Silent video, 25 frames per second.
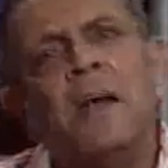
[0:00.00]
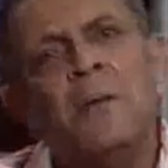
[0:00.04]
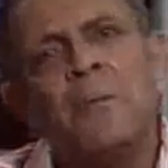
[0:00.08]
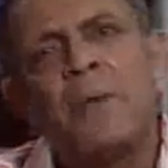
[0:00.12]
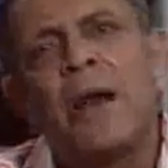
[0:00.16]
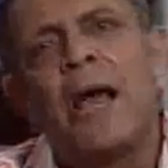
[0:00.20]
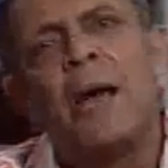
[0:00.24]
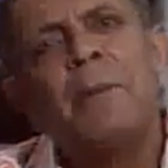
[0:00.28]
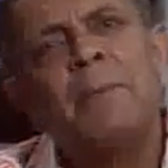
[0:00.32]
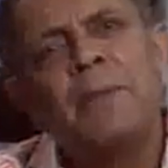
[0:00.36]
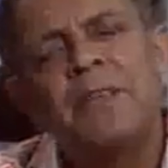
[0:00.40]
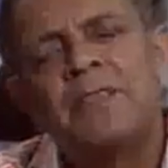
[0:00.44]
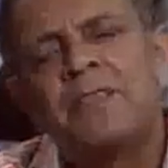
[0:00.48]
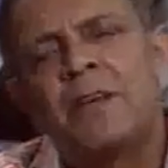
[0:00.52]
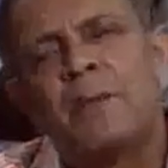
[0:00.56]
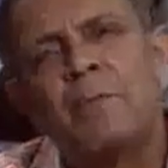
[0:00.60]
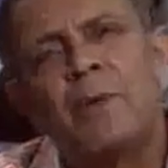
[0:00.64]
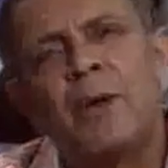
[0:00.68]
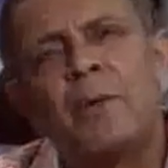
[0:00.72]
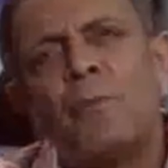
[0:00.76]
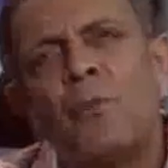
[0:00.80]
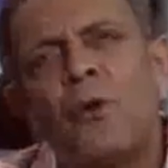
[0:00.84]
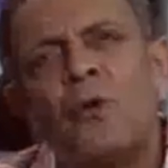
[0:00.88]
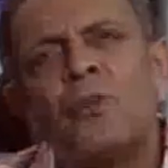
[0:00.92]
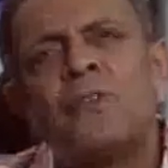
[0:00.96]
Prime Minister
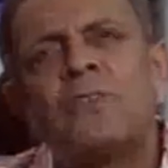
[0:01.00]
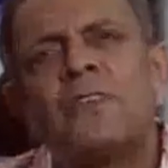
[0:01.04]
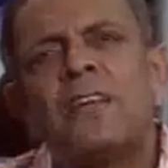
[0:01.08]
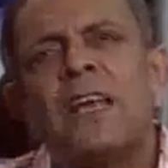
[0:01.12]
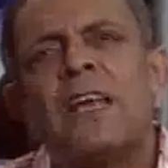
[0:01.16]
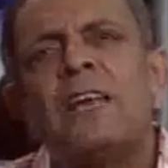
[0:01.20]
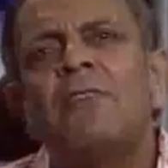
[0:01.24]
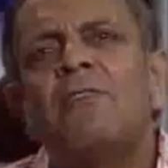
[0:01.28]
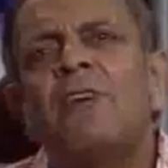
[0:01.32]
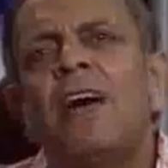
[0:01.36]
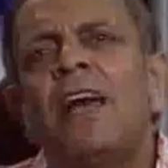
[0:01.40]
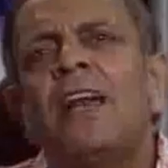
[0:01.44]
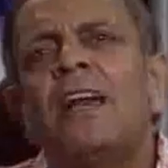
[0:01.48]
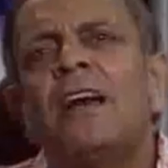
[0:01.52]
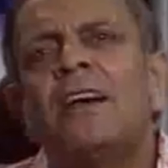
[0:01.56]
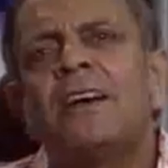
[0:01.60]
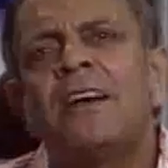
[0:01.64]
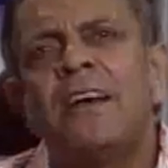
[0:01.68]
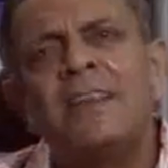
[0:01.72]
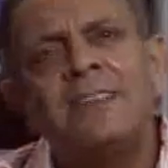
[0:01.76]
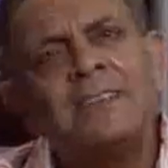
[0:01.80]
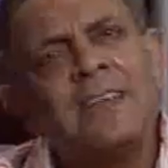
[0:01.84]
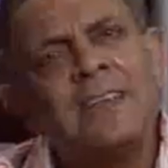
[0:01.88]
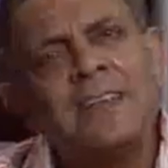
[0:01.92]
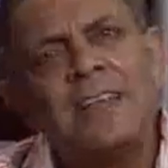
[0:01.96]
Manmohan Singh, while
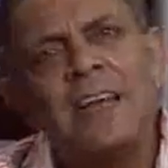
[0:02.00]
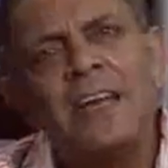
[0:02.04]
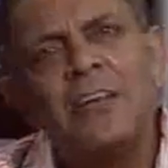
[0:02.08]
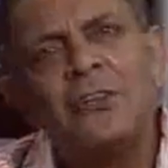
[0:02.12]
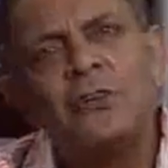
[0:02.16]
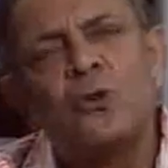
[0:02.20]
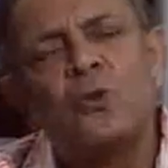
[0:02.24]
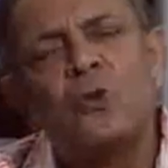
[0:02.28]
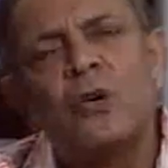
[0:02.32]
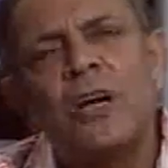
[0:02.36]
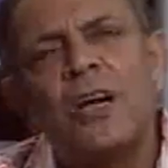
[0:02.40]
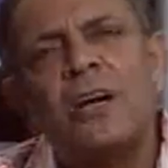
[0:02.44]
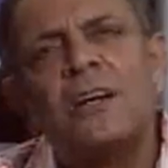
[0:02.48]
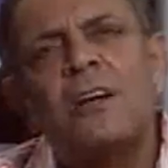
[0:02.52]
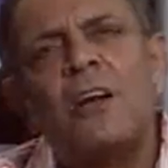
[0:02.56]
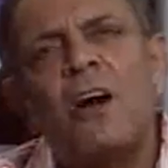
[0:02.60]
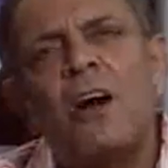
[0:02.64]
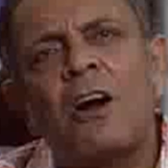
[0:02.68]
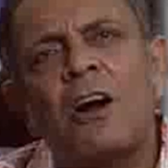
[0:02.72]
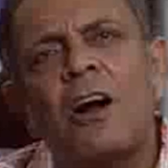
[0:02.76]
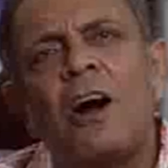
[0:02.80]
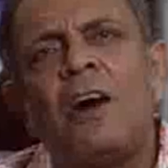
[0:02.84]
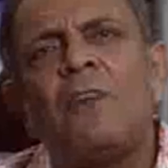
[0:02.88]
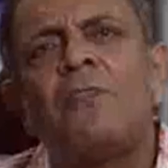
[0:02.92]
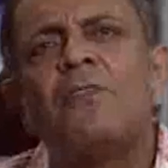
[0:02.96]
addressing the issue, did
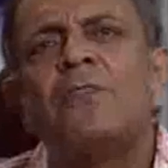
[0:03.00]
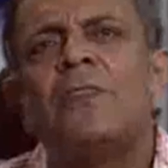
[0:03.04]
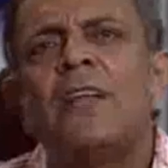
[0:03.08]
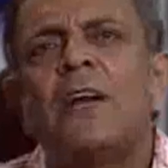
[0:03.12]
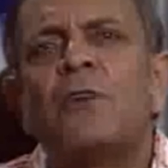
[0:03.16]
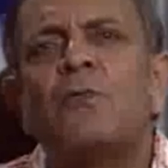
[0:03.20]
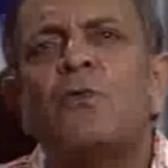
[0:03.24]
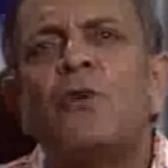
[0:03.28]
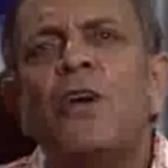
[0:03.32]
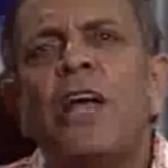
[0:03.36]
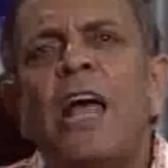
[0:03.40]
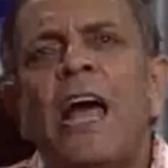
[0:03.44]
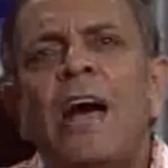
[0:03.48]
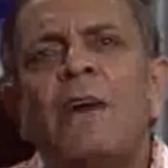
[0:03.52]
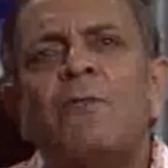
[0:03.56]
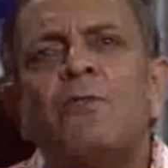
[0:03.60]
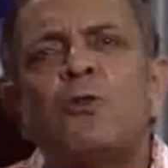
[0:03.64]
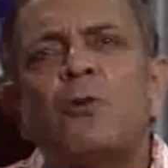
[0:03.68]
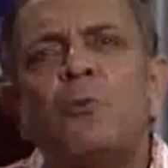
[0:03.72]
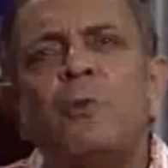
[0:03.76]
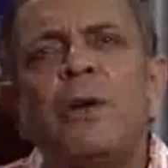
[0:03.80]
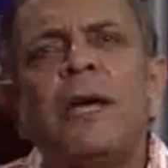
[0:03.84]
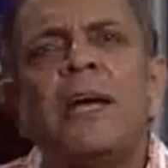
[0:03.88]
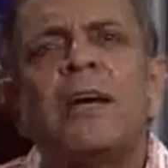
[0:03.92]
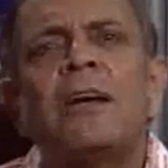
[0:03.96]
talk of that we have
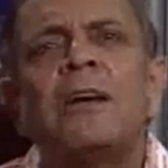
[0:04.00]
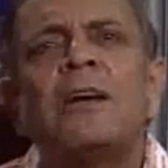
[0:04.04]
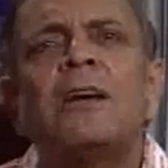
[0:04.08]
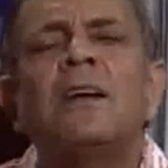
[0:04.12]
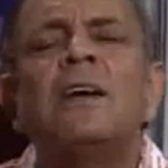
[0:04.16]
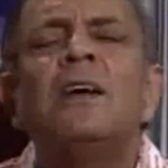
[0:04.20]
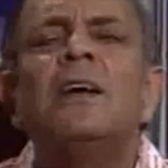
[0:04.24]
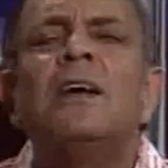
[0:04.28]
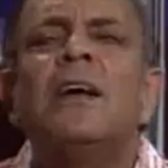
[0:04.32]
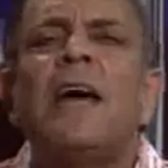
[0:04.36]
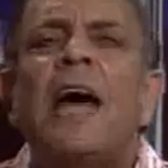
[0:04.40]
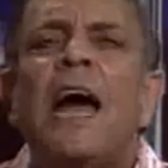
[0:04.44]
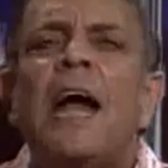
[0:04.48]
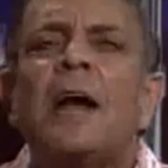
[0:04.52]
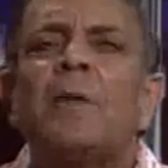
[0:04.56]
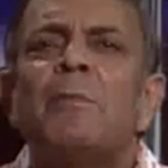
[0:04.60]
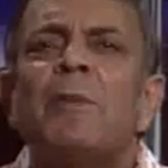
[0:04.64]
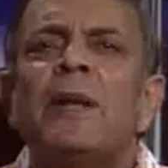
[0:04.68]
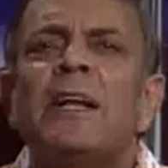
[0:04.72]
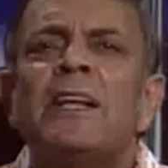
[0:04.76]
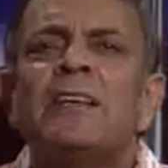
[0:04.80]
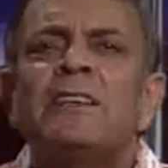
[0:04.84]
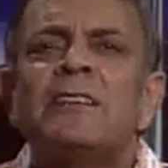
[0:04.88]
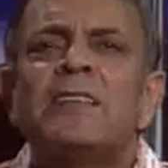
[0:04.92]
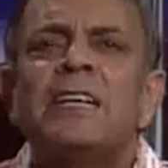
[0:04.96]
to make
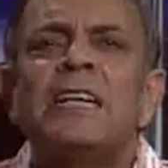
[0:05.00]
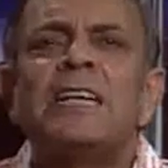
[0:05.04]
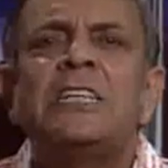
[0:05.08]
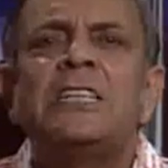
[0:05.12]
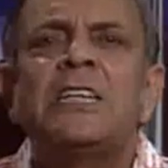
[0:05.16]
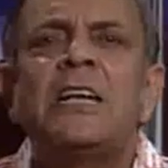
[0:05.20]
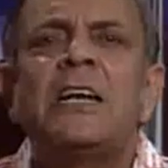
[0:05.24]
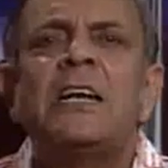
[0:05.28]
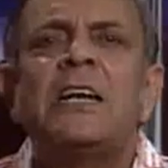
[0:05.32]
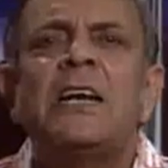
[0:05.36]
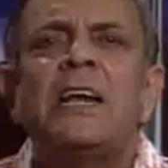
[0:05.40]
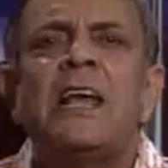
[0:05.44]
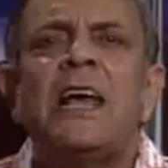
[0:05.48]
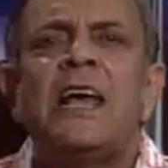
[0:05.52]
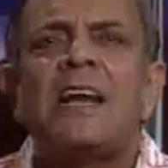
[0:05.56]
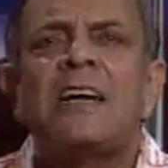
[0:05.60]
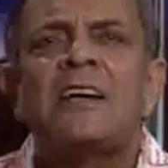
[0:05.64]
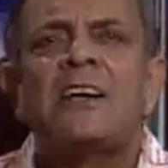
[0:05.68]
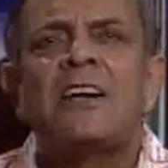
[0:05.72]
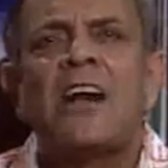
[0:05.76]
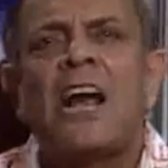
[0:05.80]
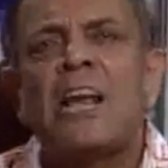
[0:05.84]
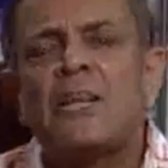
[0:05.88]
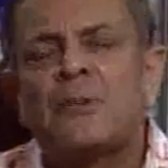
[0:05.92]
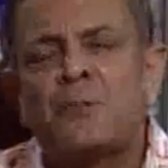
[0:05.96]
administration
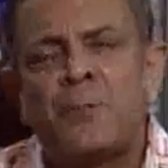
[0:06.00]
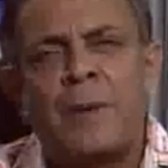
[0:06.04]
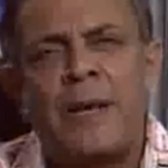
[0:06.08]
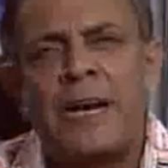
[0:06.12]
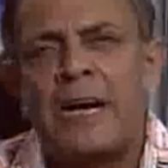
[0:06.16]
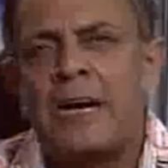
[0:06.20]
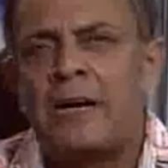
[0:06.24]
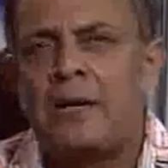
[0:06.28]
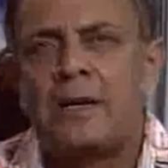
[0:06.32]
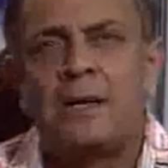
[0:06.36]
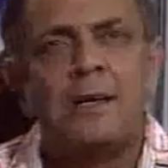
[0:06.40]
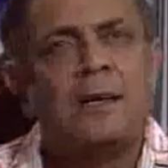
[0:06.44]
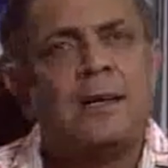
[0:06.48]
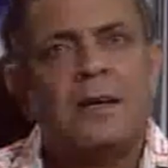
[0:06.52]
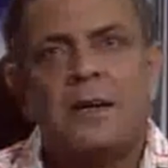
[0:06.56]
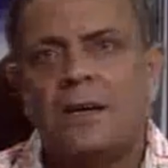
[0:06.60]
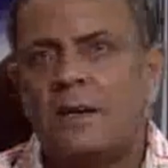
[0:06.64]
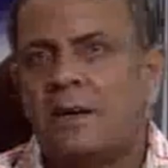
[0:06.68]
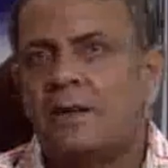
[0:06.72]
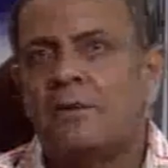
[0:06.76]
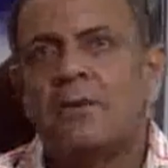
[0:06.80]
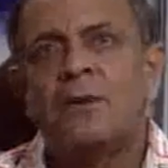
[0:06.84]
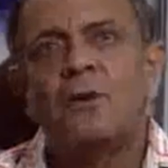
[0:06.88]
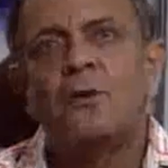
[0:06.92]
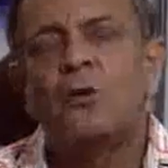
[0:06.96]
transparent.
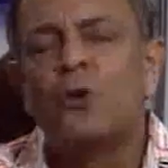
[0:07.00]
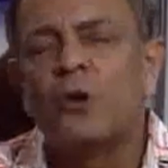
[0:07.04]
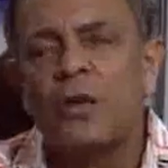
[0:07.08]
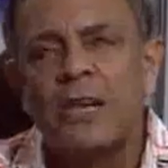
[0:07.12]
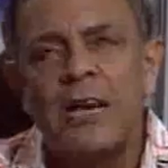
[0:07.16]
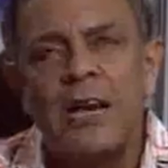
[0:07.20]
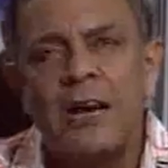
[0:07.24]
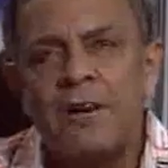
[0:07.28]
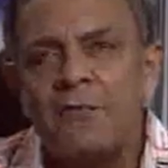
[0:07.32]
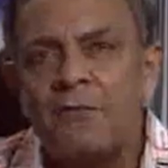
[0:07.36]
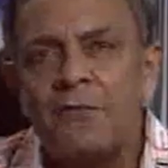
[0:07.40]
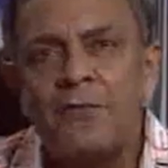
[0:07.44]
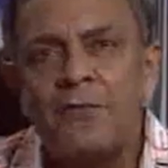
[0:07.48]
Good enough,